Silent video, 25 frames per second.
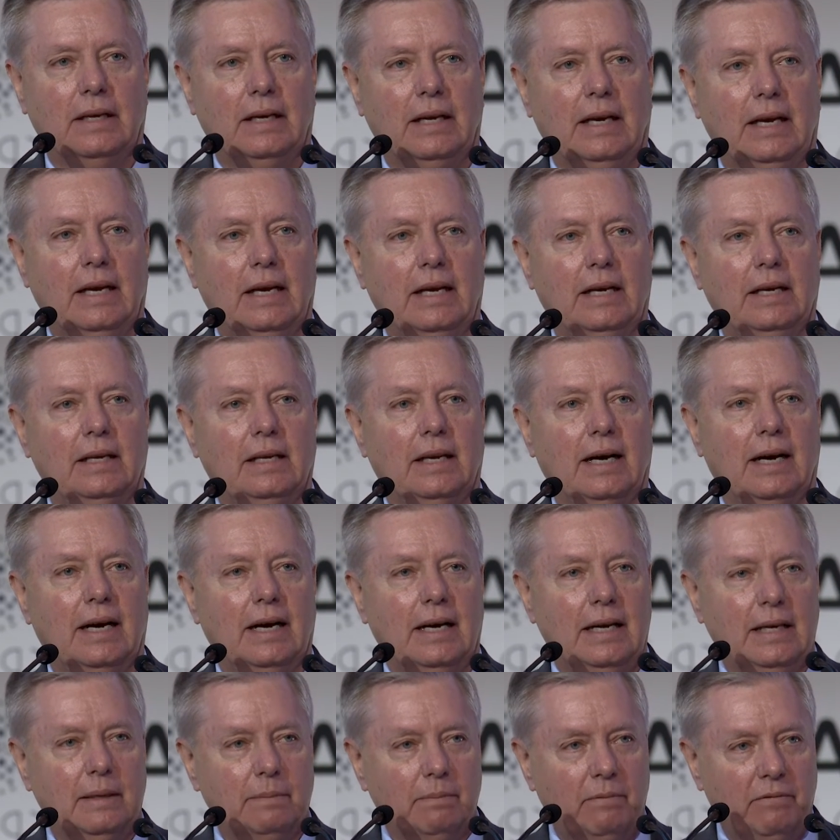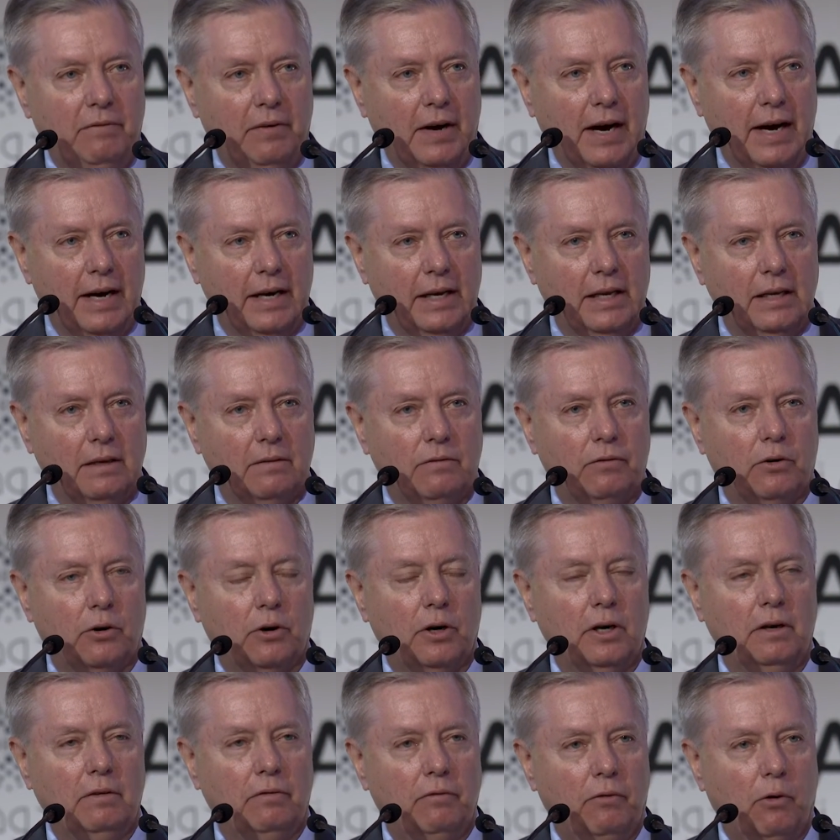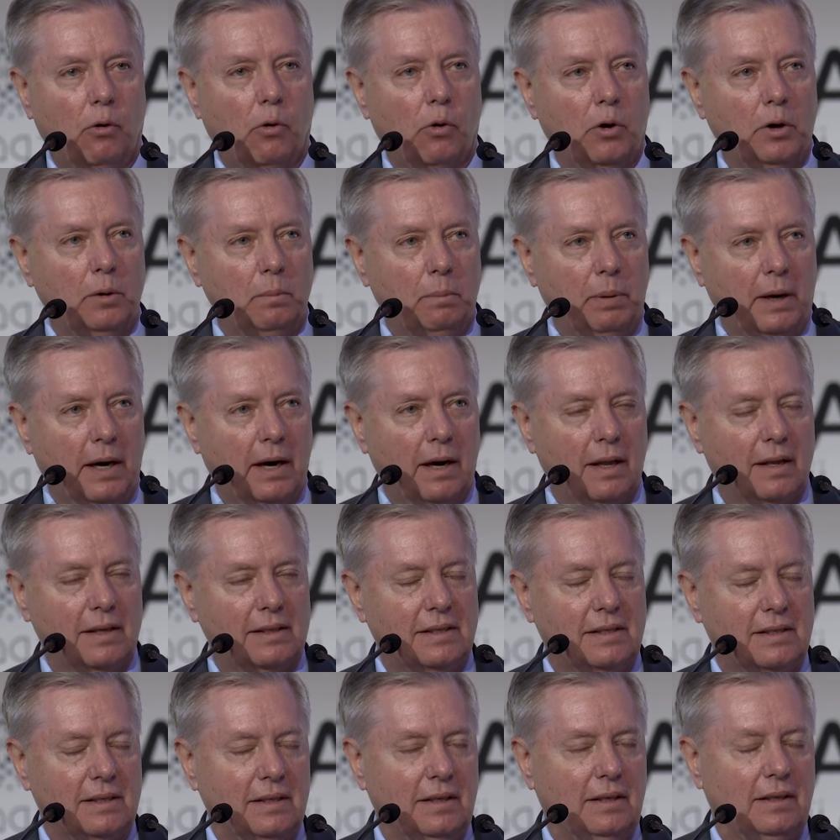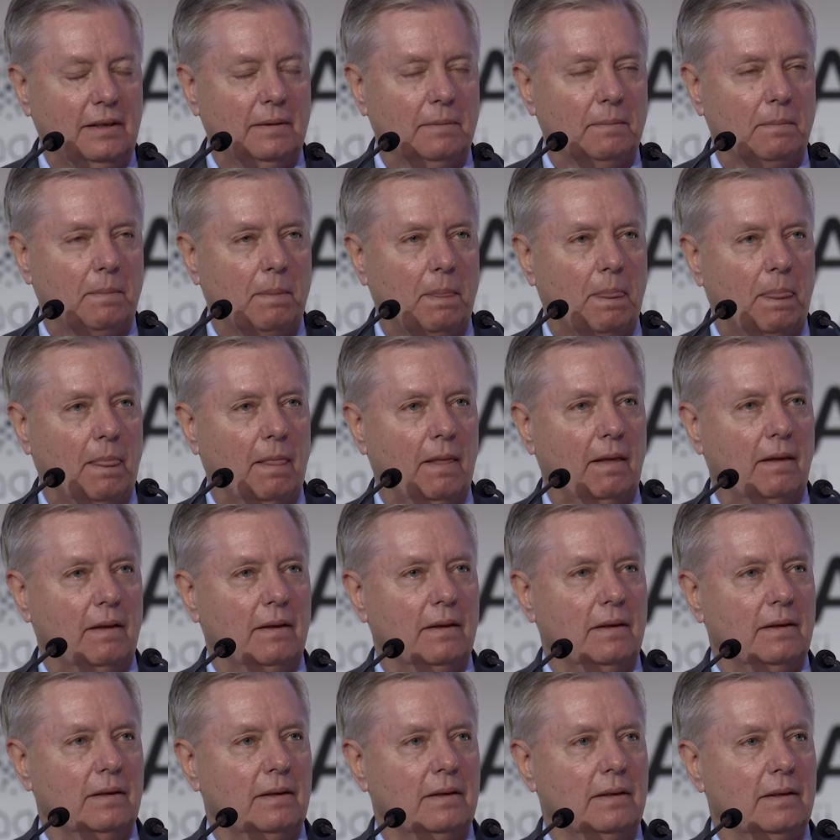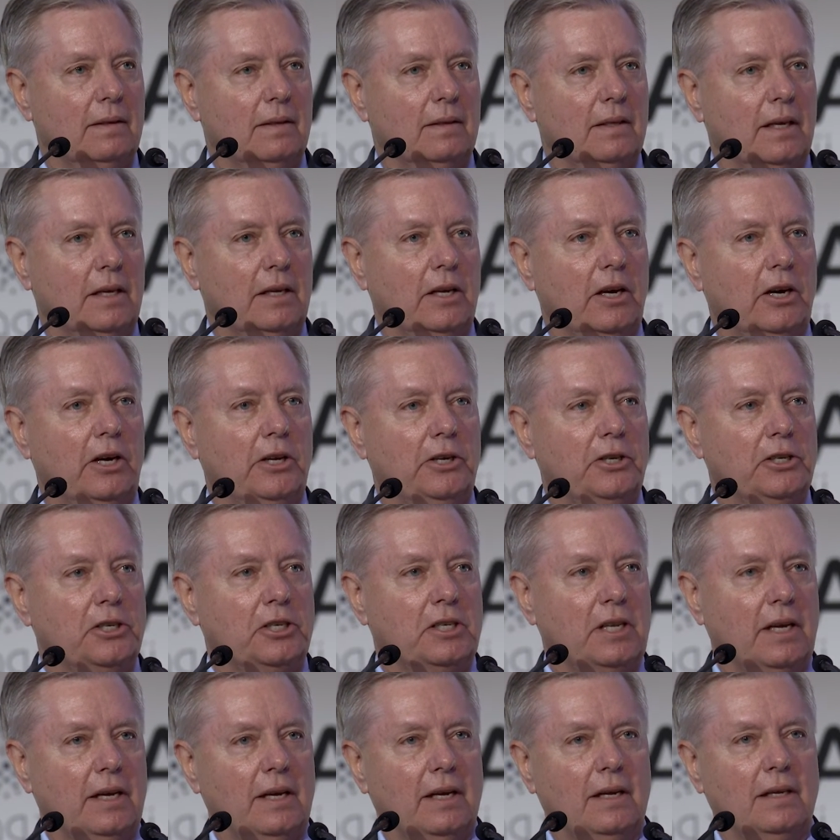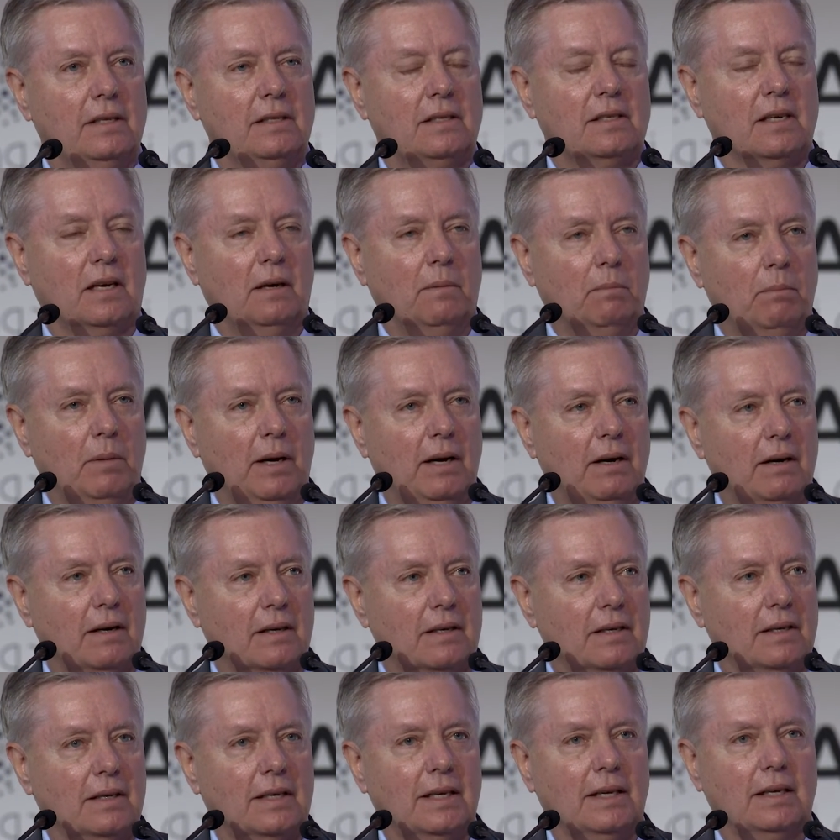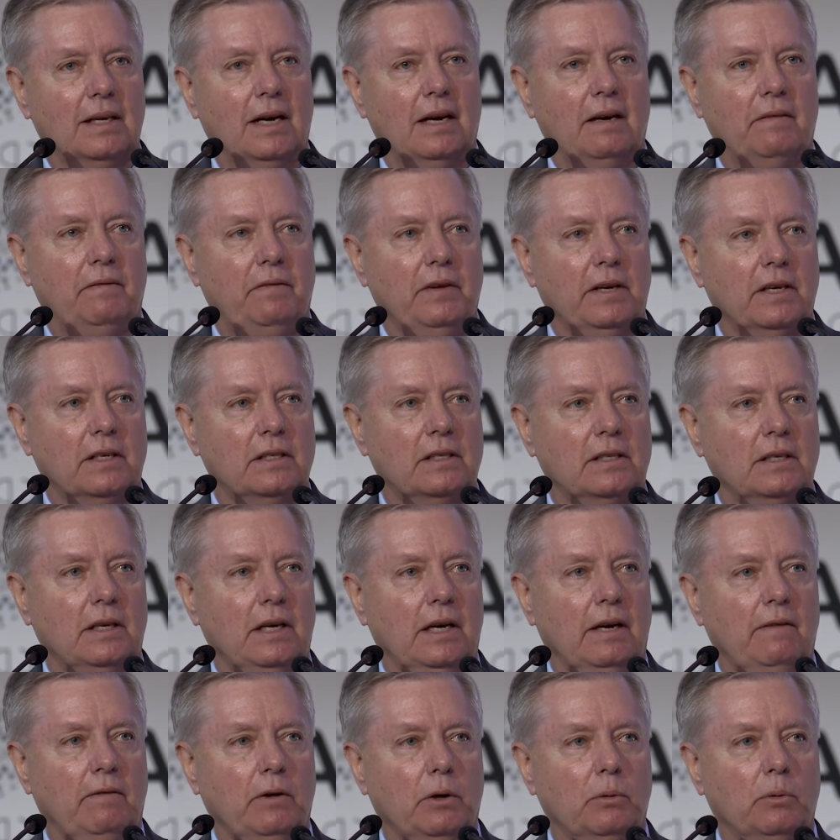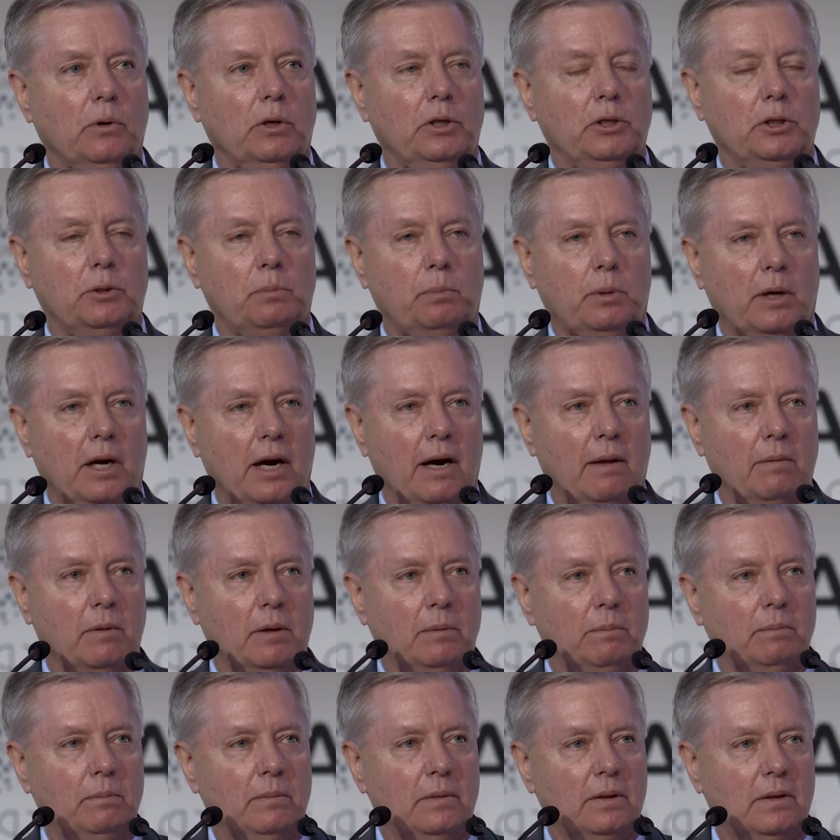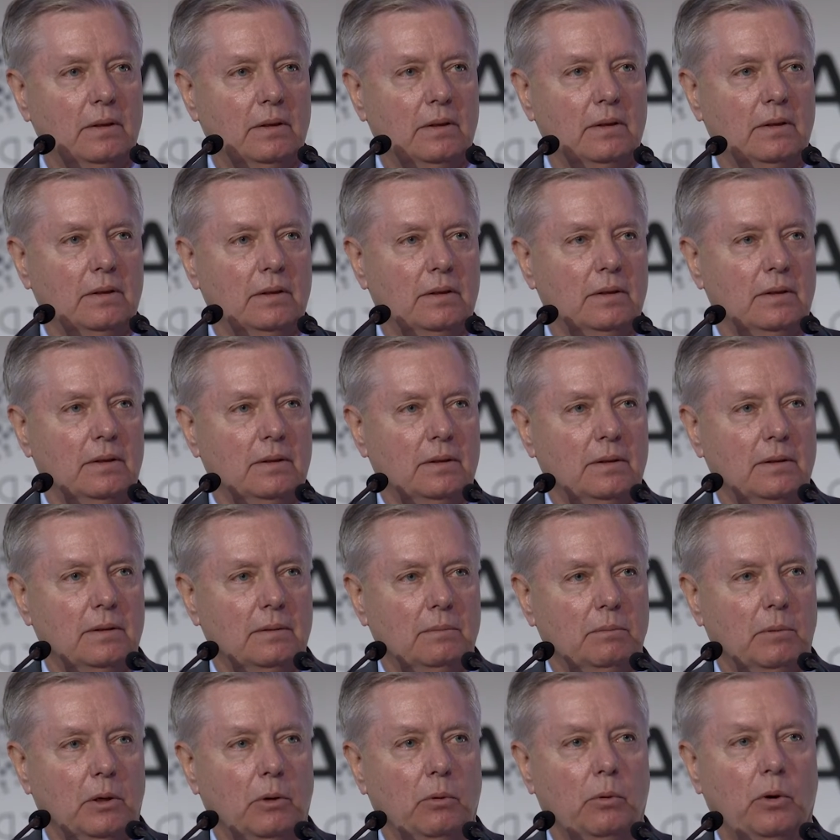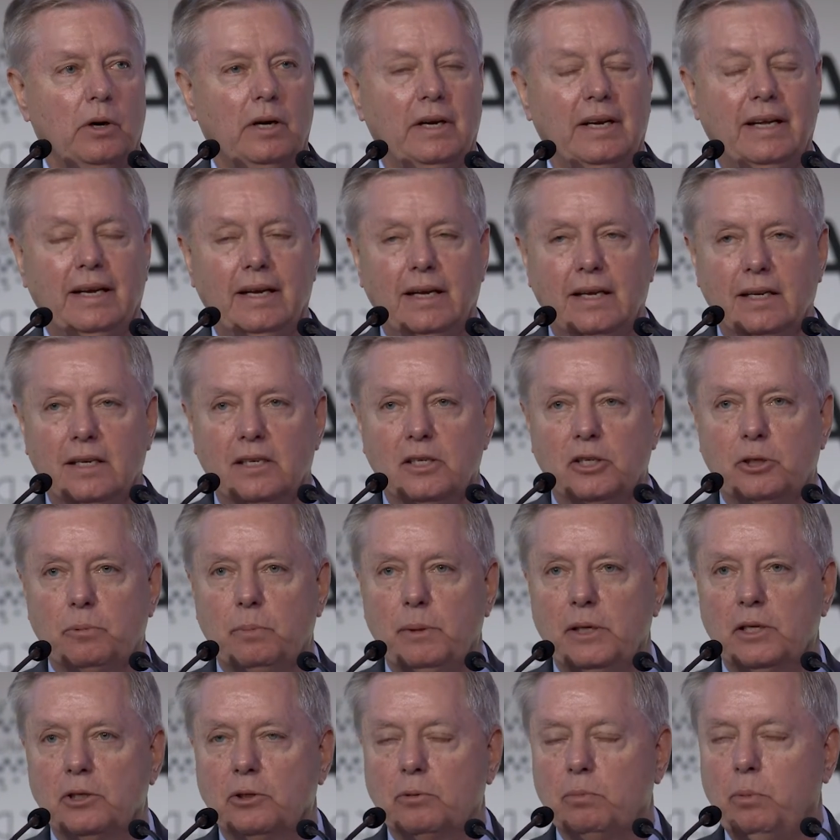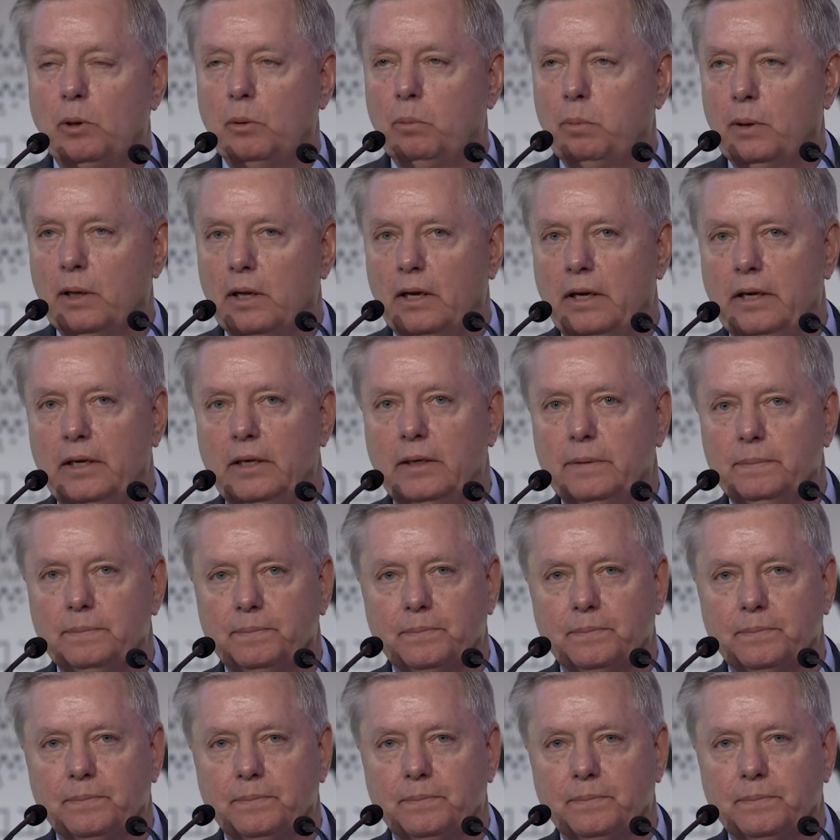And I am fighting for a foreign policy that understands America cannot fix everyone's problem, but we're an indispensable player.